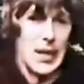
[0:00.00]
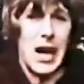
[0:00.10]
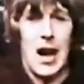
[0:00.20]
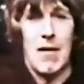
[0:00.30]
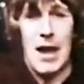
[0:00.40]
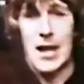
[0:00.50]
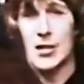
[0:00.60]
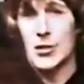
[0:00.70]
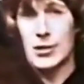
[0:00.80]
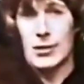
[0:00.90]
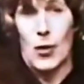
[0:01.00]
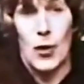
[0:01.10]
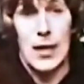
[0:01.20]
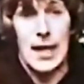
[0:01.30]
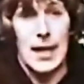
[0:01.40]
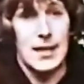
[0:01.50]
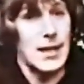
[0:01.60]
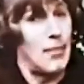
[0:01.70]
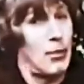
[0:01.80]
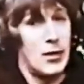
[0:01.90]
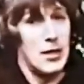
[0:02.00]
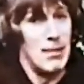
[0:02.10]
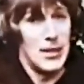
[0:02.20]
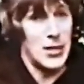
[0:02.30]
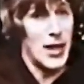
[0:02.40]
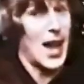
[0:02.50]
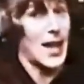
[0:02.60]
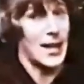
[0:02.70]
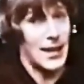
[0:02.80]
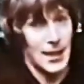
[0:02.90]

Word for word: in our age, all years are pretty much alike.